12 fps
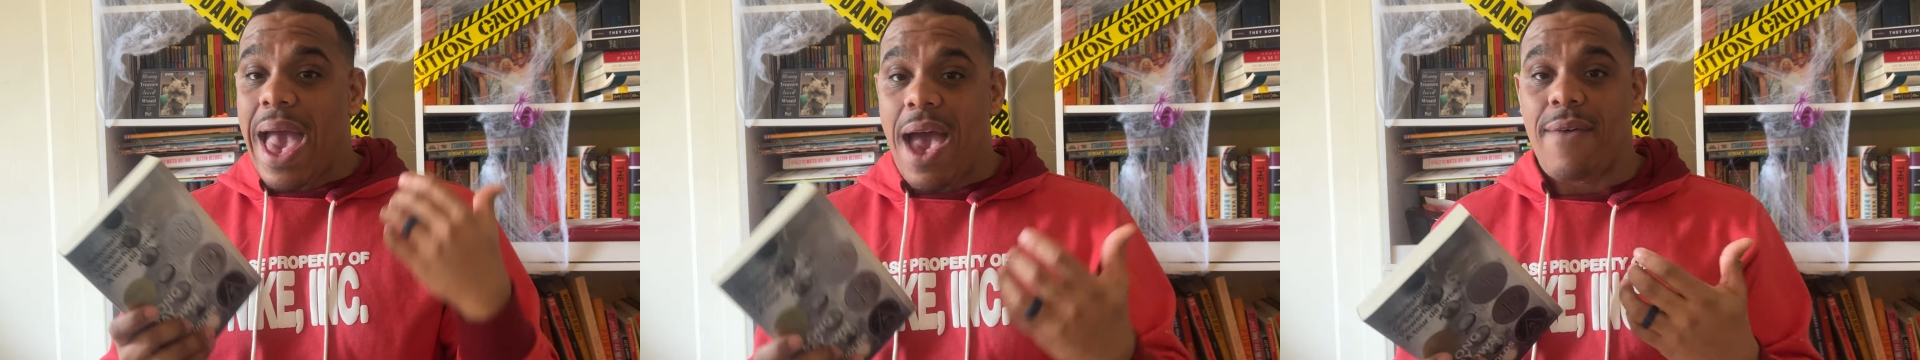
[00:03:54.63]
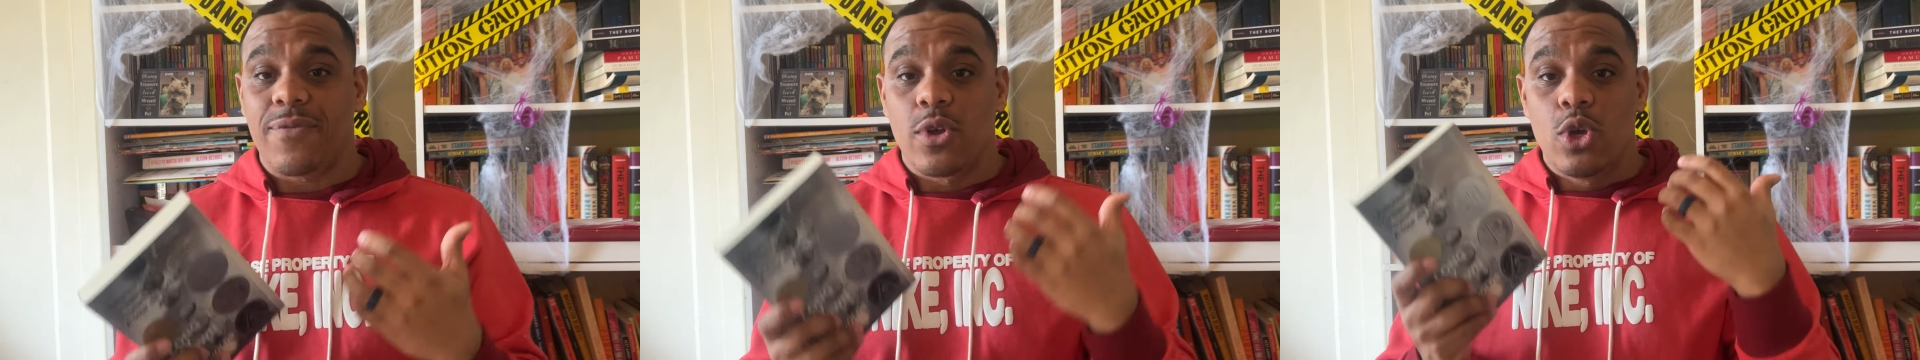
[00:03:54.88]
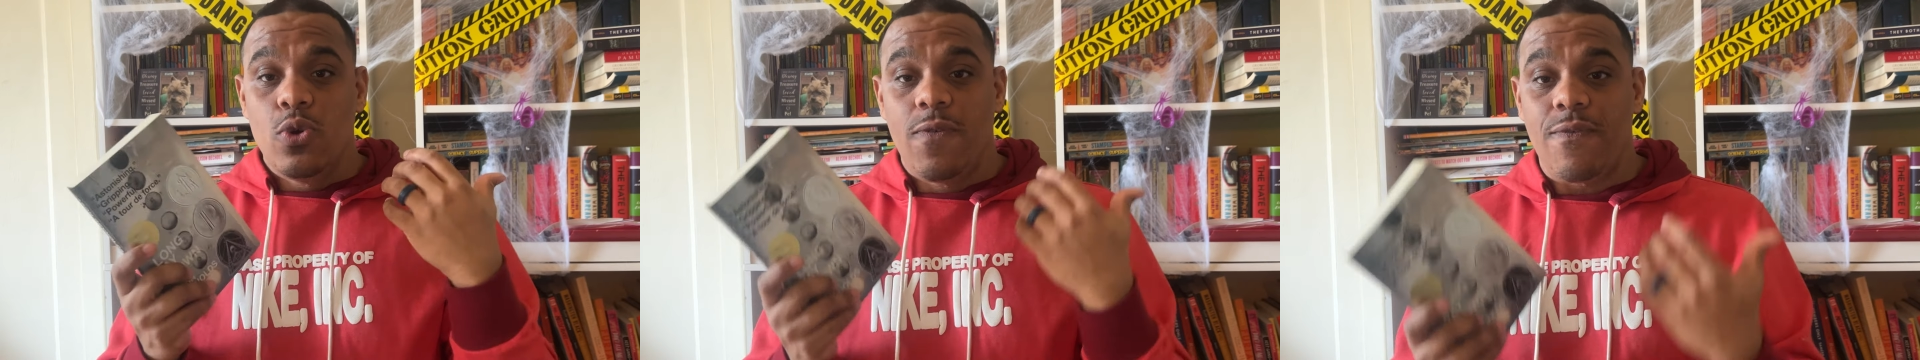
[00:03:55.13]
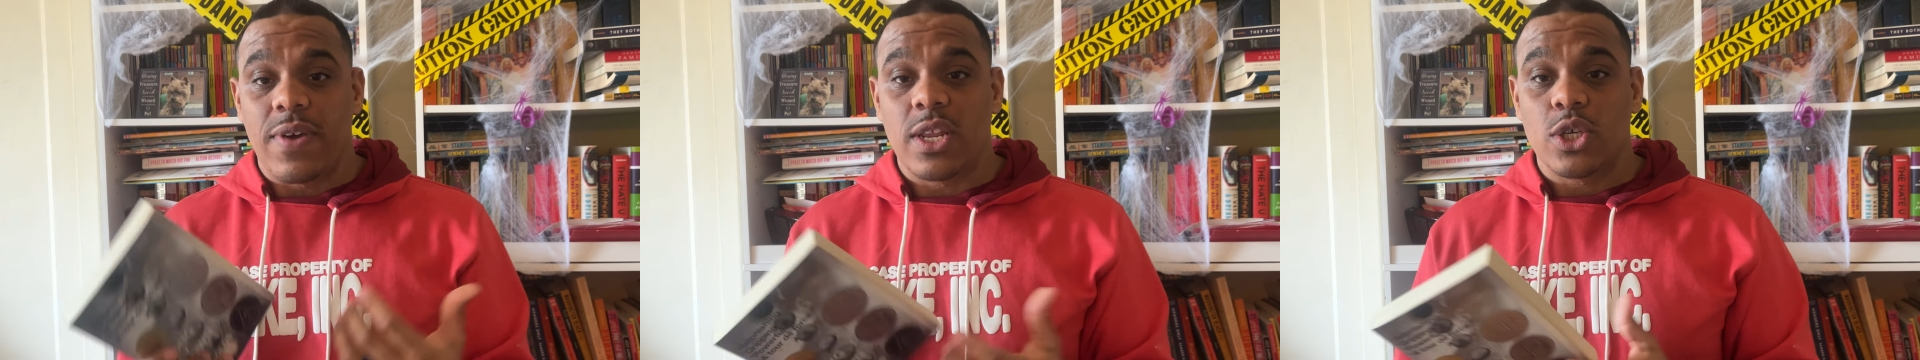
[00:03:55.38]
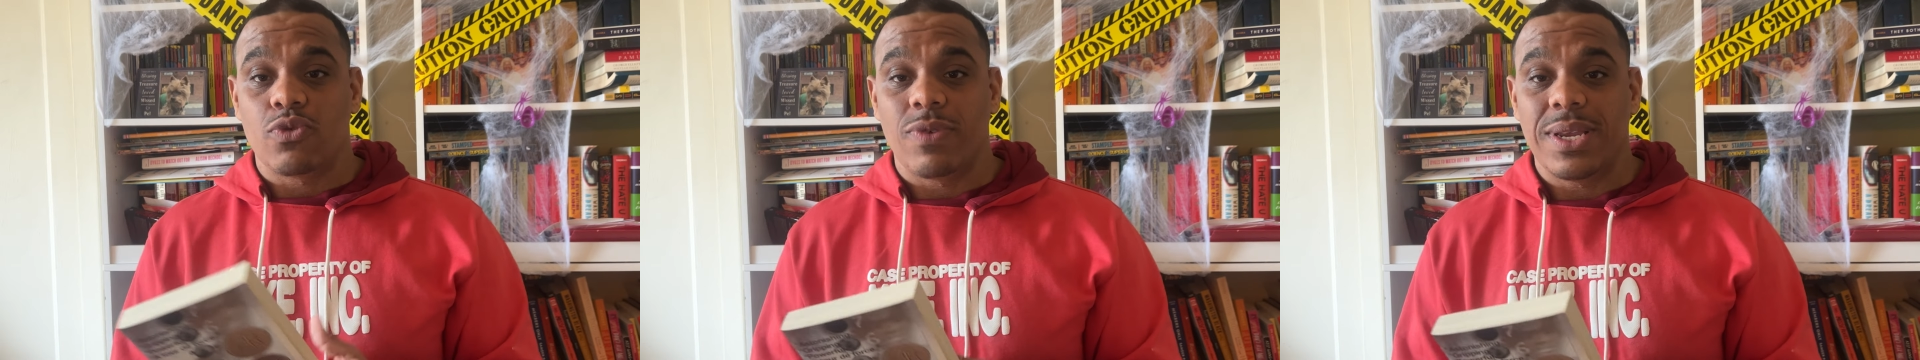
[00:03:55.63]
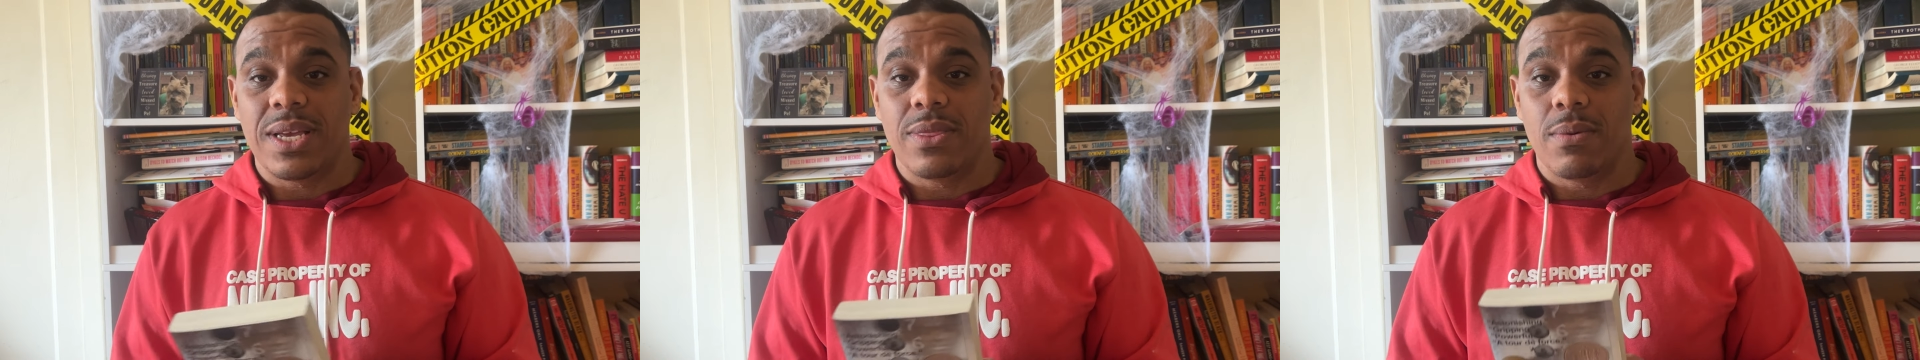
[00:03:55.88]
after you finish
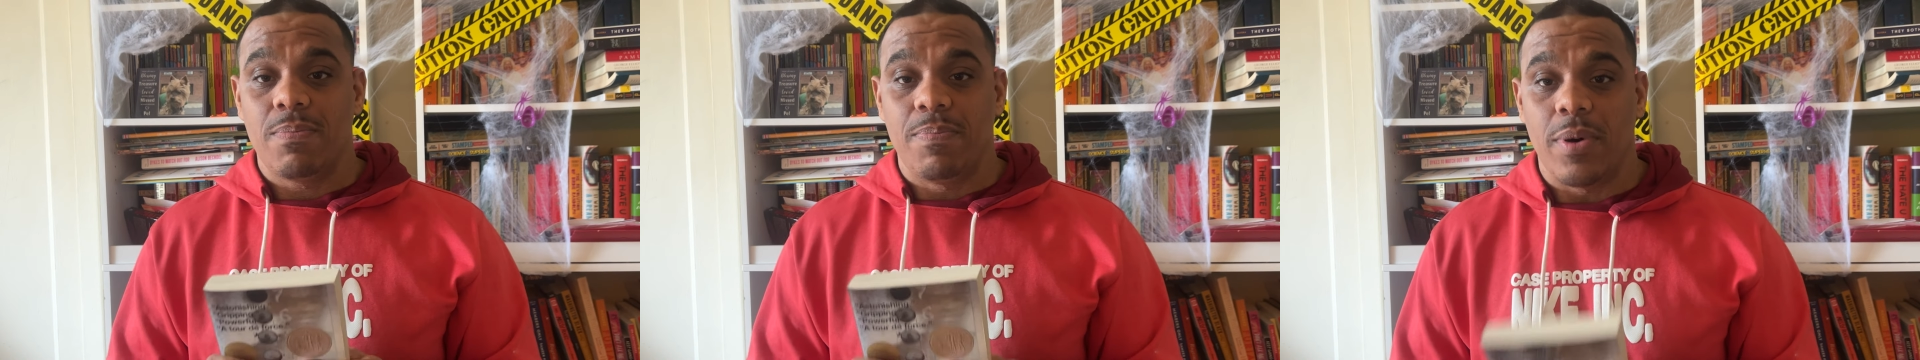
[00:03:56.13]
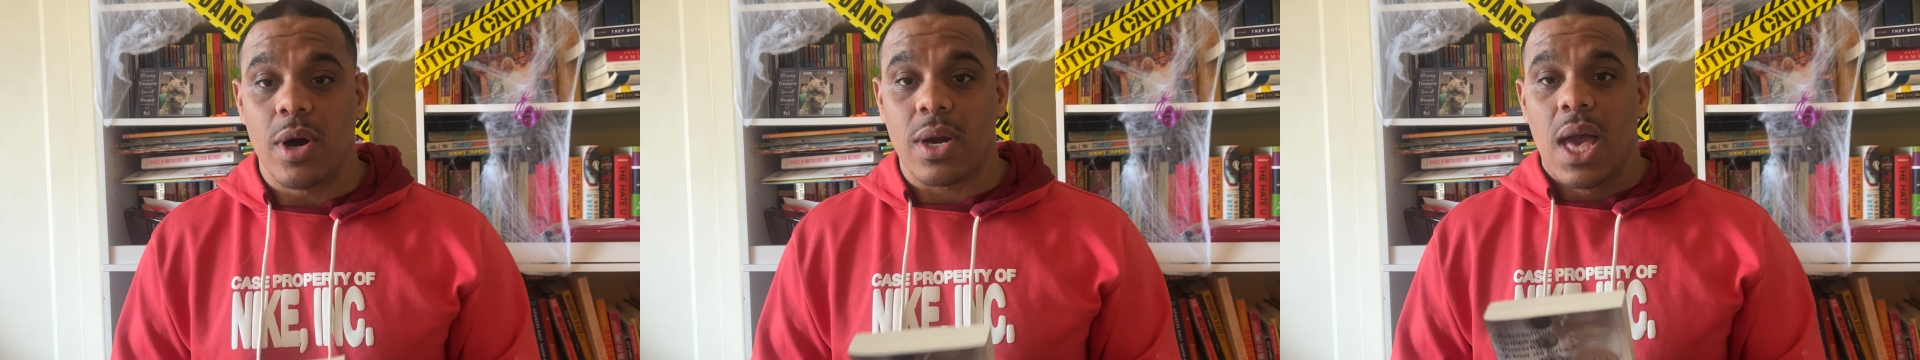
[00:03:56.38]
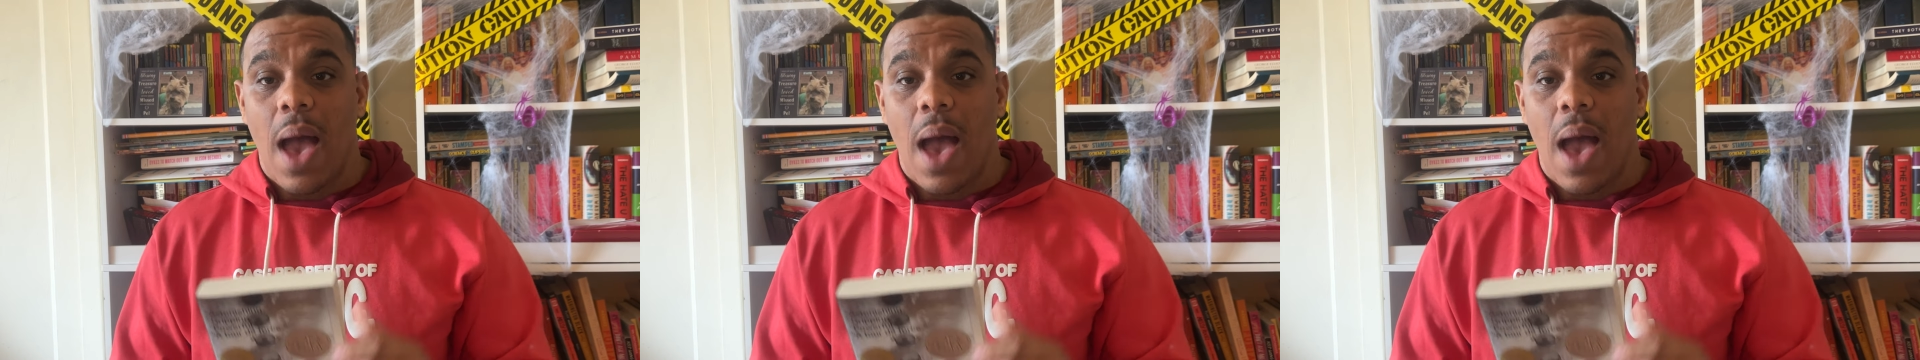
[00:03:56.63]
reading the book.